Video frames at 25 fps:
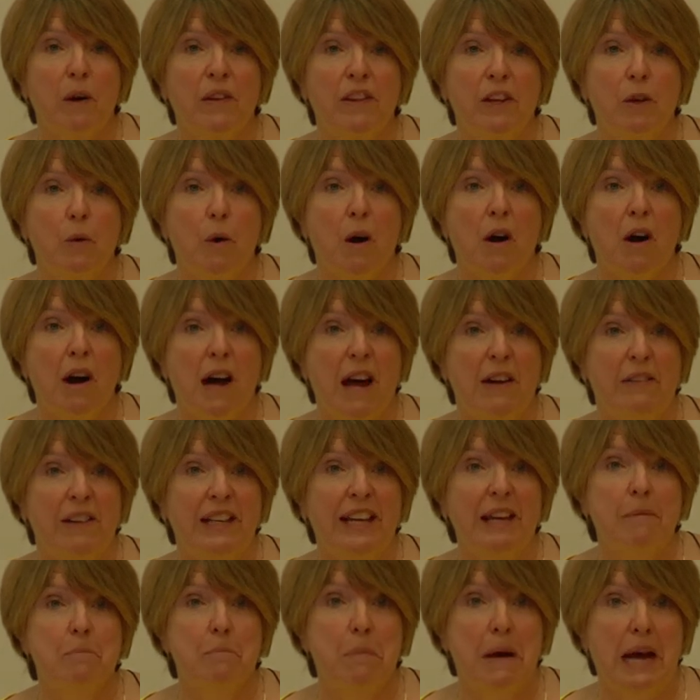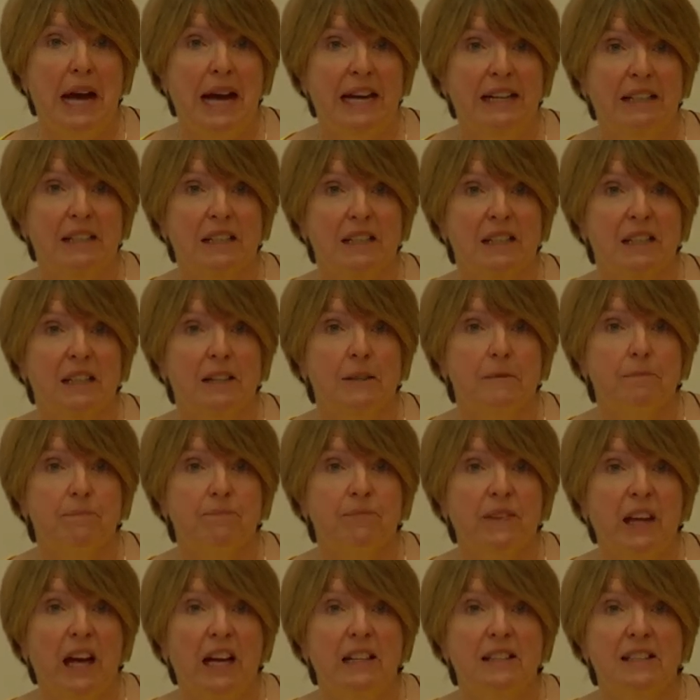whether you are having impact.
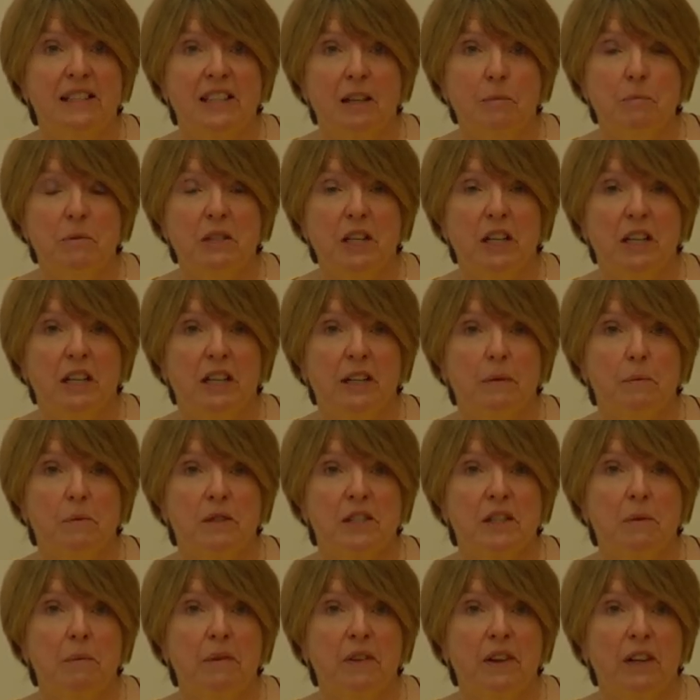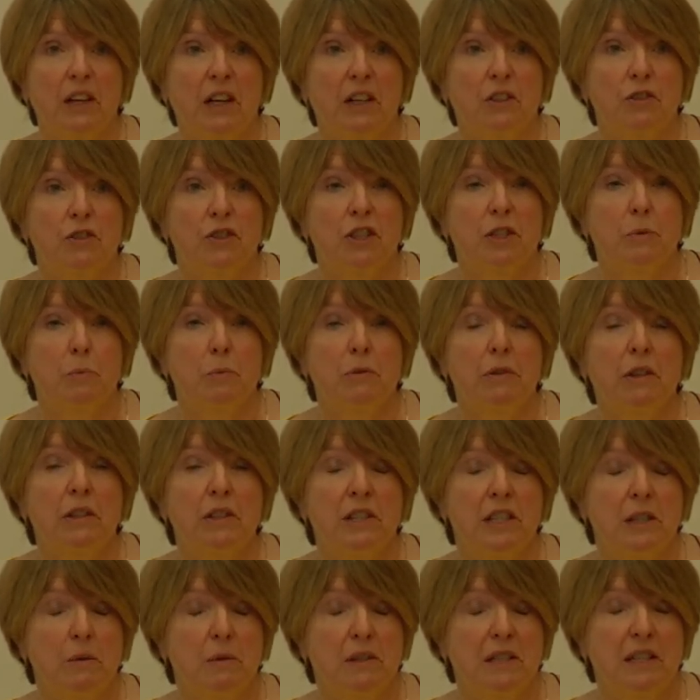And sometimes some of the countries,
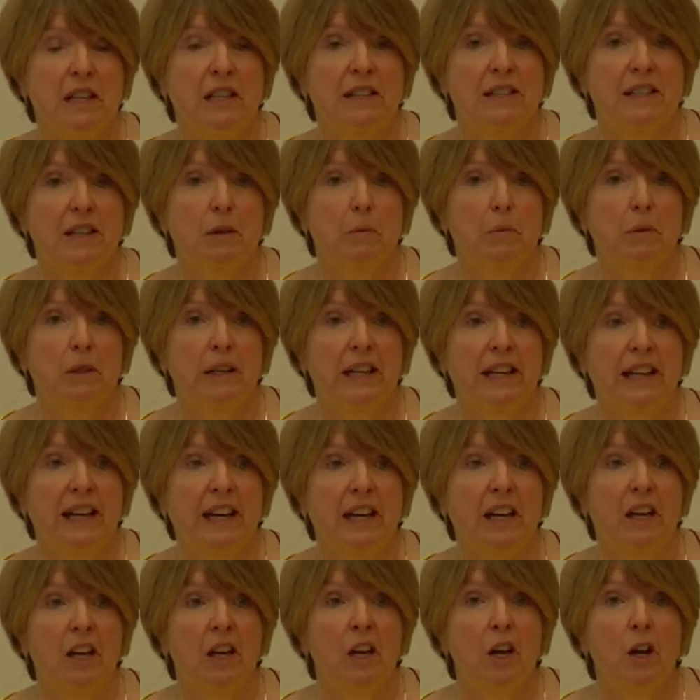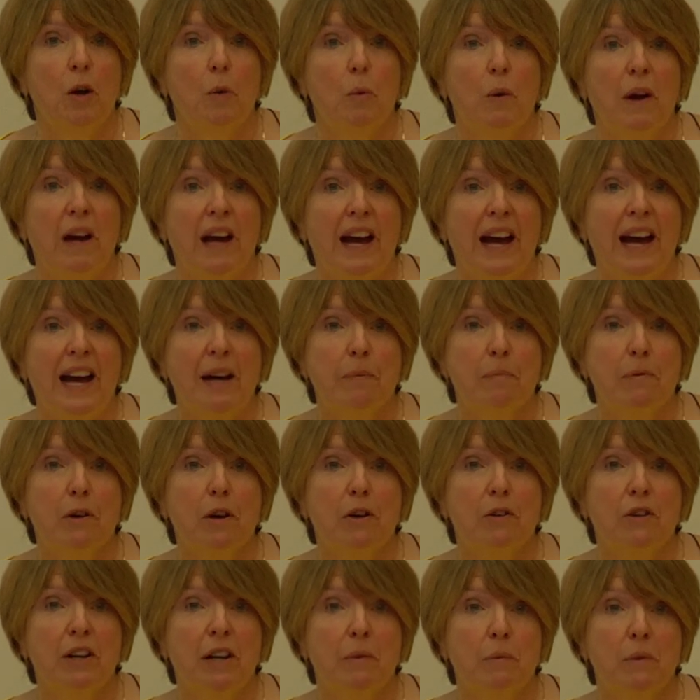Burundi was an example here, where our
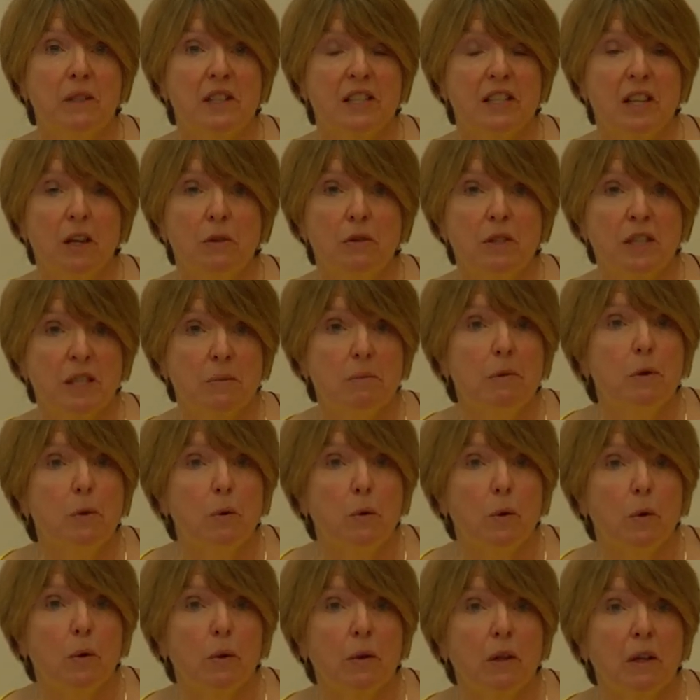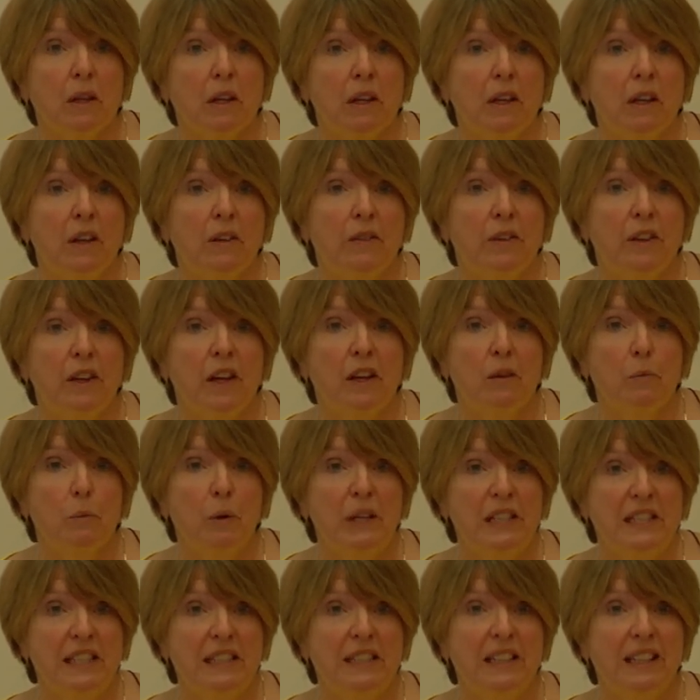programme was so small that
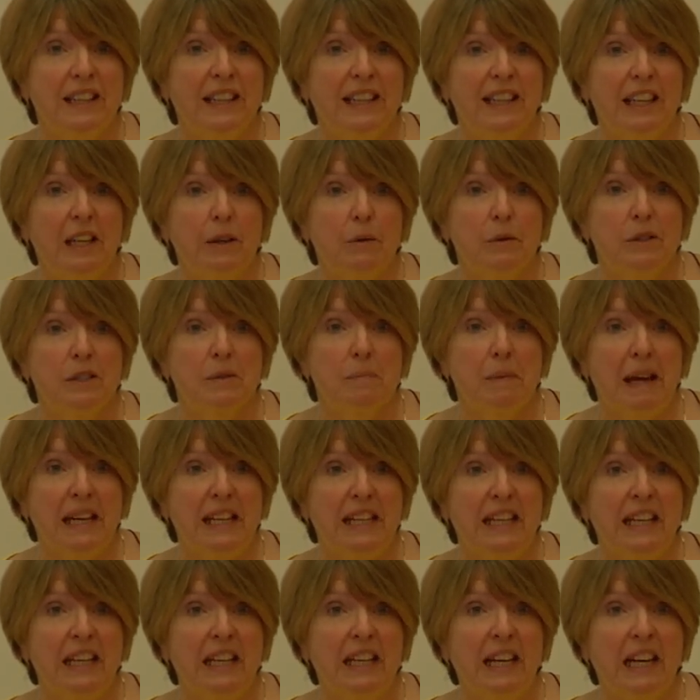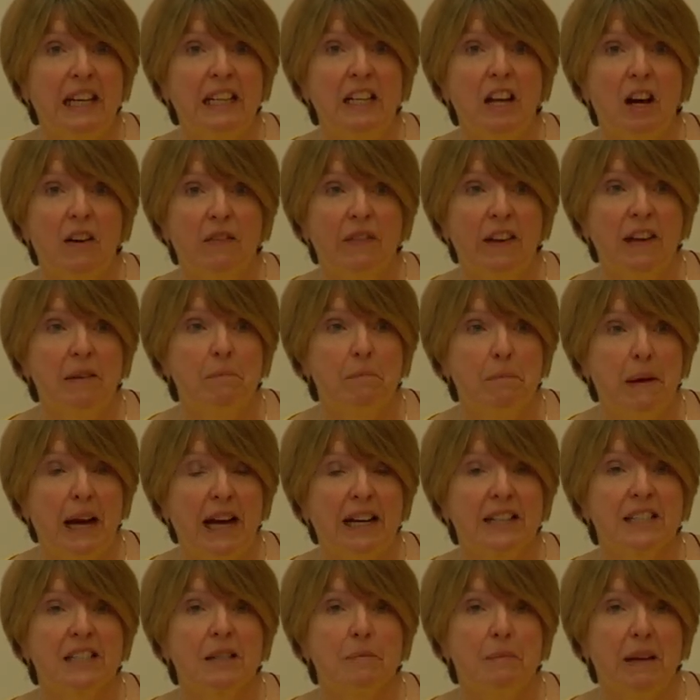we didn't think it was making enough
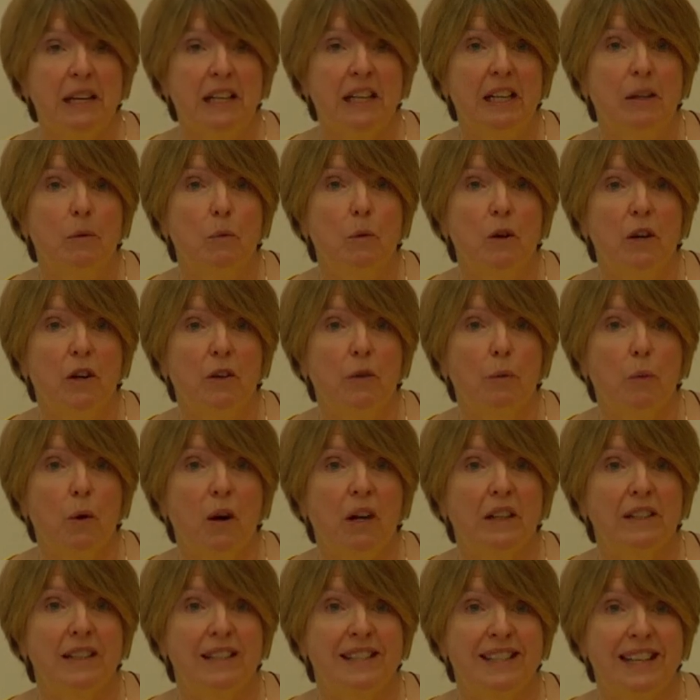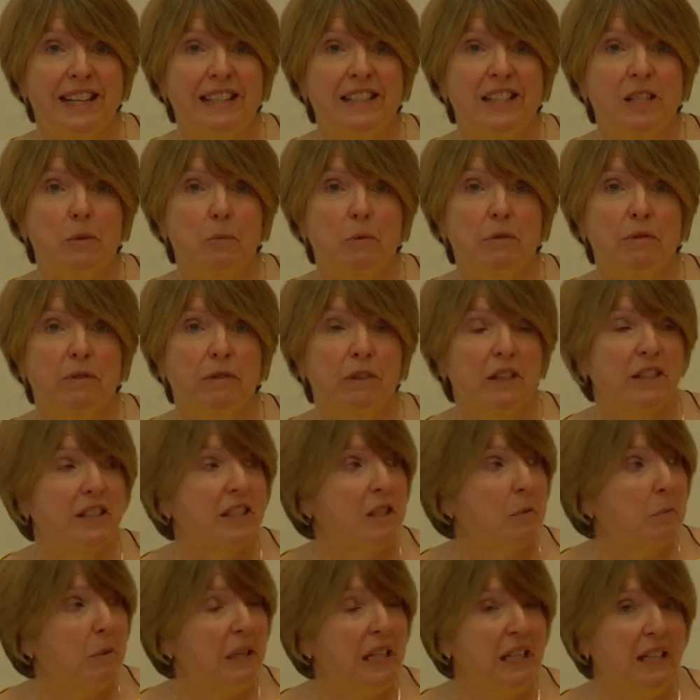impact to make it worthwhile and sensible for us
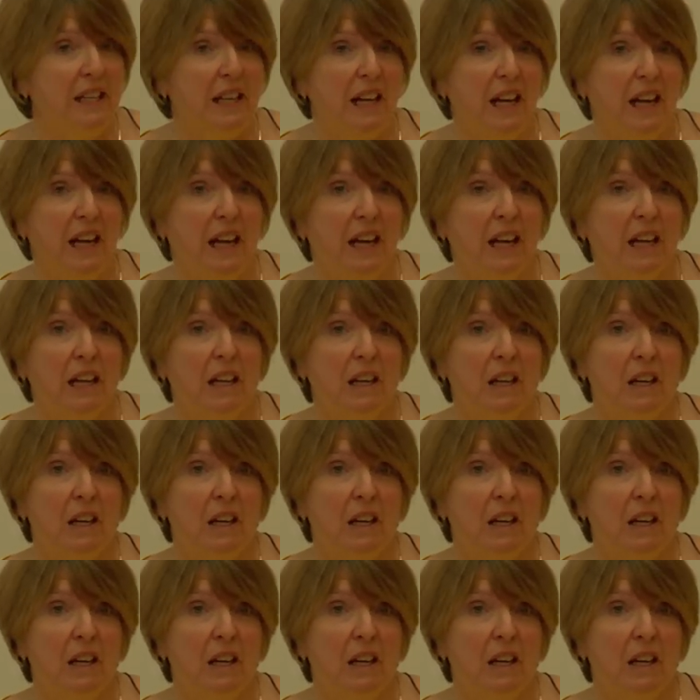to be there.